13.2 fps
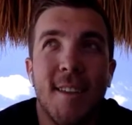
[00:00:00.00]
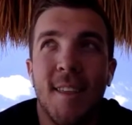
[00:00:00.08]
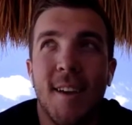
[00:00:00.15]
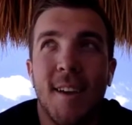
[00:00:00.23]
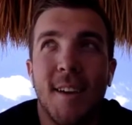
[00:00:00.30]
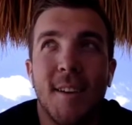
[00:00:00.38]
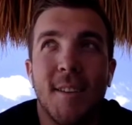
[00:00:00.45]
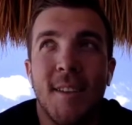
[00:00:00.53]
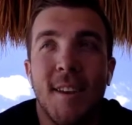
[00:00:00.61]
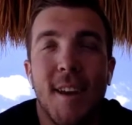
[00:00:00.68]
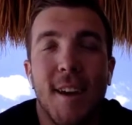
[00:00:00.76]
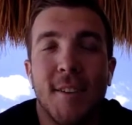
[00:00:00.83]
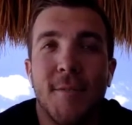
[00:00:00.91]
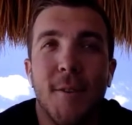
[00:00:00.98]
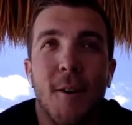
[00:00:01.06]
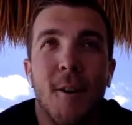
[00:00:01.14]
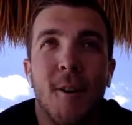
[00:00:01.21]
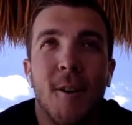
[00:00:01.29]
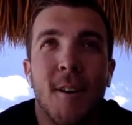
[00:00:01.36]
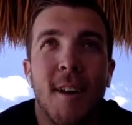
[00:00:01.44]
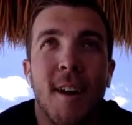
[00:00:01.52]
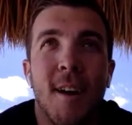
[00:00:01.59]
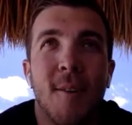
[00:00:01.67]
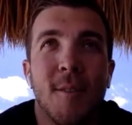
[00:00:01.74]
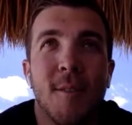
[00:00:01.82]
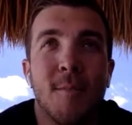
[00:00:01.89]
like the next fall, and
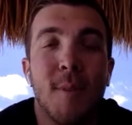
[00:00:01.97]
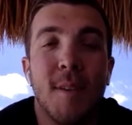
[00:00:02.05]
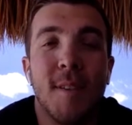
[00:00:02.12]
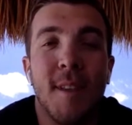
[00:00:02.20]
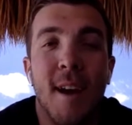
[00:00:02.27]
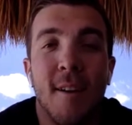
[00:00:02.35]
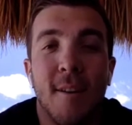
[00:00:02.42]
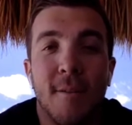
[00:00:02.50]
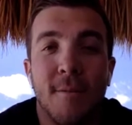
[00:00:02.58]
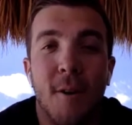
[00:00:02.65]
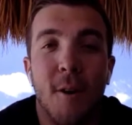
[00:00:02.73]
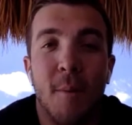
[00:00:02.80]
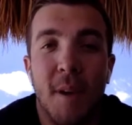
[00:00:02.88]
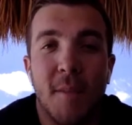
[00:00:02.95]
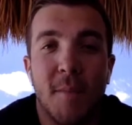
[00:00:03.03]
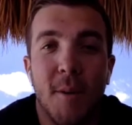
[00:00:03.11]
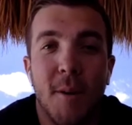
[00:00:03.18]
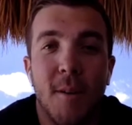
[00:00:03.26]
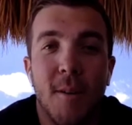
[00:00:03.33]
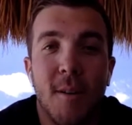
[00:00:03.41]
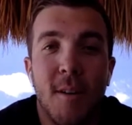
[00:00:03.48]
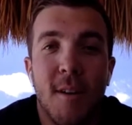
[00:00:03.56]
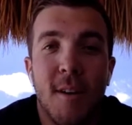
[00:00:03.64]
I was missing out on fall baseball.